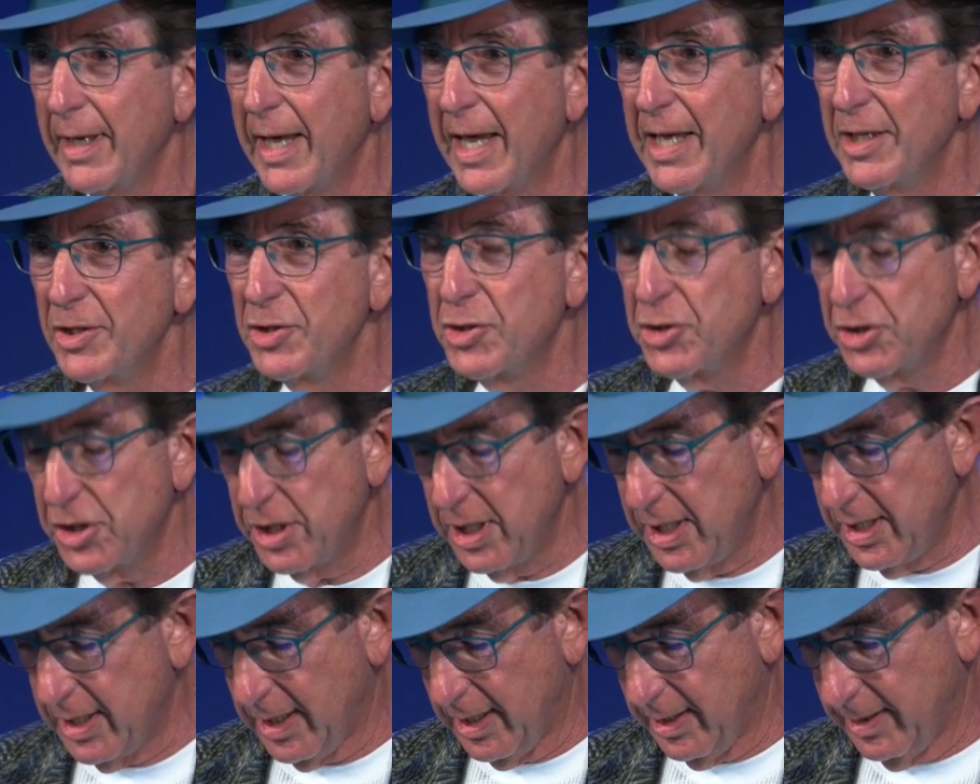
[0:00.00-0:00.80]
and
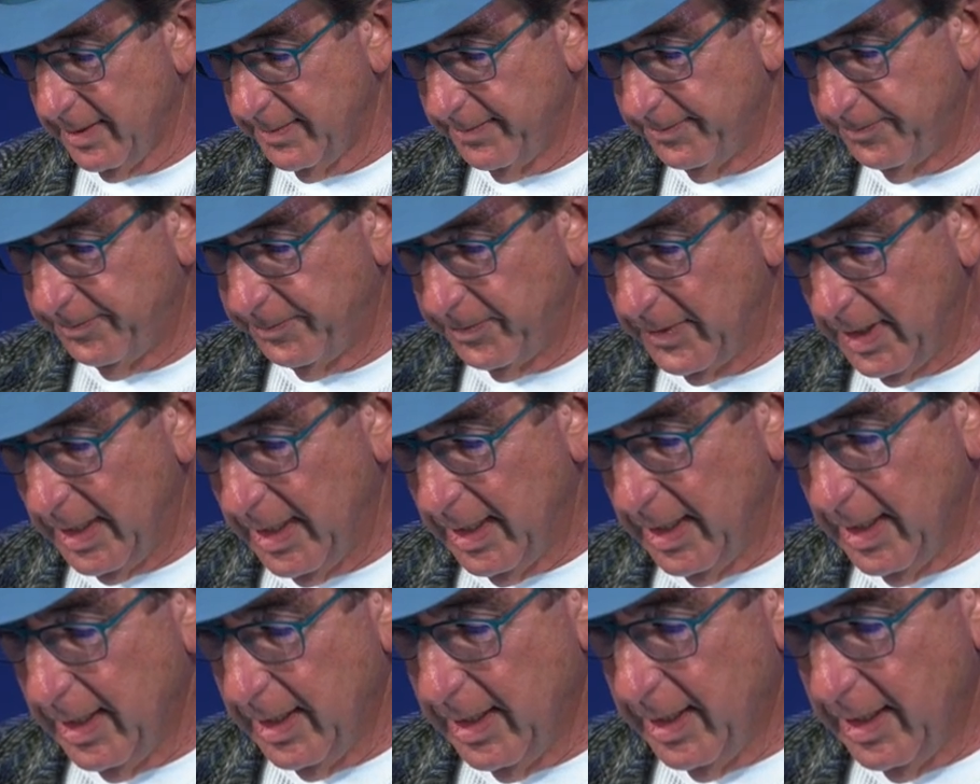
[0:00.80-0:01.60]
cheer.
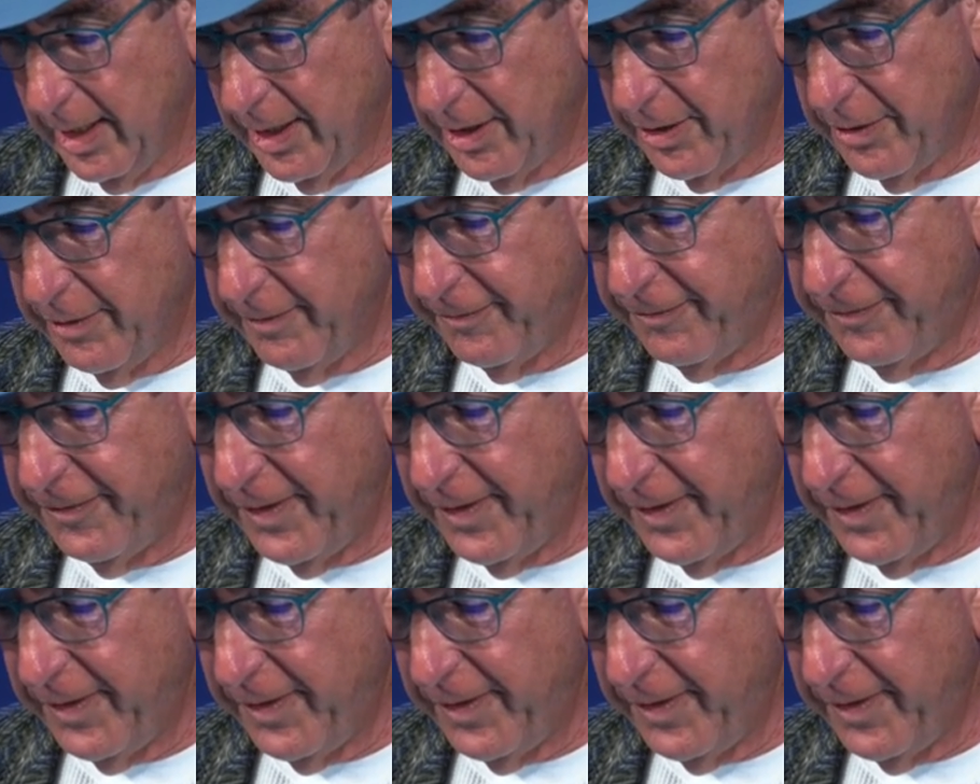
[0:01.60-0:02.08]
The